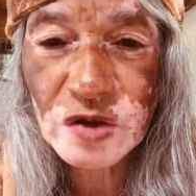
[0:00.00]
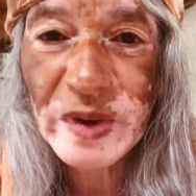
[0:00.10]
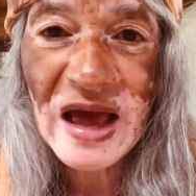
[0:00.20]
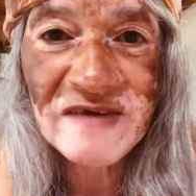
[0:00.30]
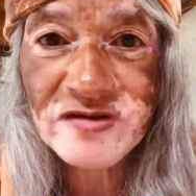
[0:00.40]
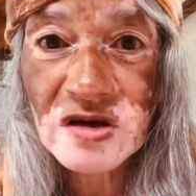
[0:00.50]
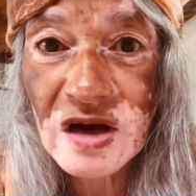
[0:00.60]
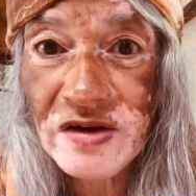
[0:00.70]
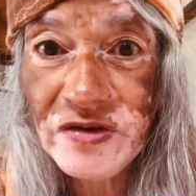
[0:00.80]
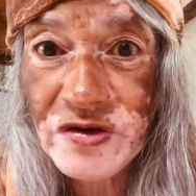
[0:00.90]
We have to
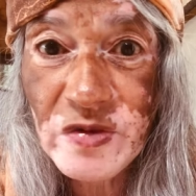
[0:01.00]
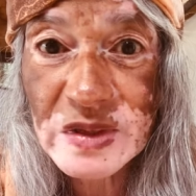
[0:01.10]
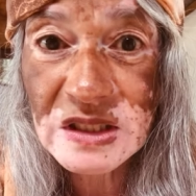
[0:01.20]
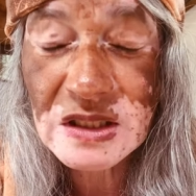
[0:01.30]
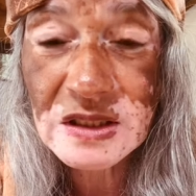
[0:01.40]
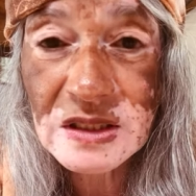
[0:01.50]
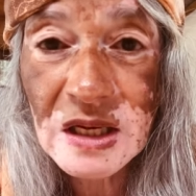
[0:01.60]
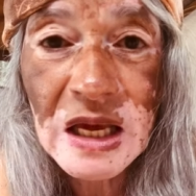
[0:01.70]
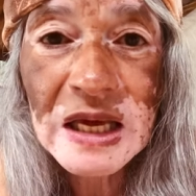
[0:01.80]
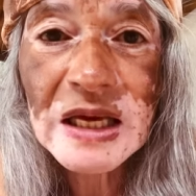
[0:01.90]
go through it
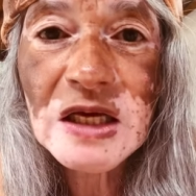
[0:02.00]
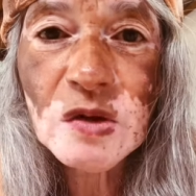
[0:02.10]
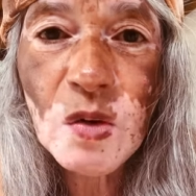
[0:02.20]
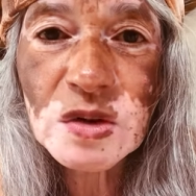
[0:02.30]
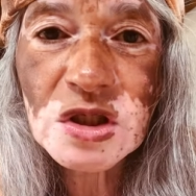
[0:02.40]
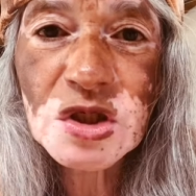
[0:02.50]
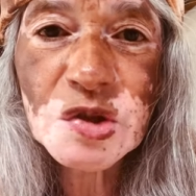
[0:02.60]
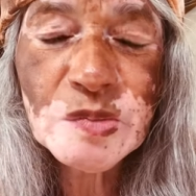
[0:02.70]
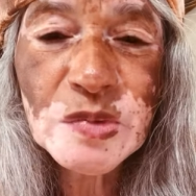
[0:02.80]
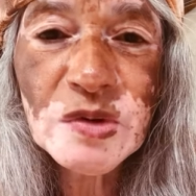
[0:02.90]
in order
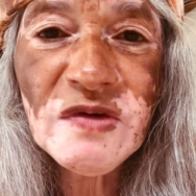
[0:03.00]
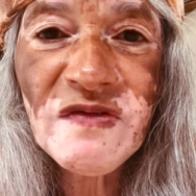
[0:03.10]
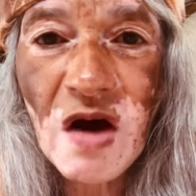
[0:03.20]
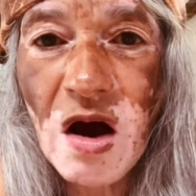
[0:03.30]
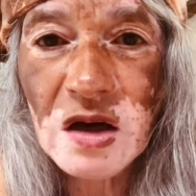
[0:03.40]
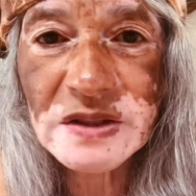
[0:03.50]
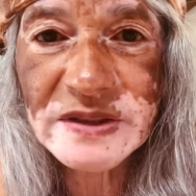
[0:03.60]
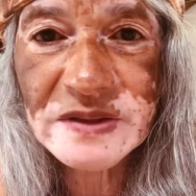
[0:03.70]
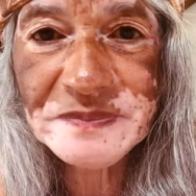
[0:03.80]
to move on.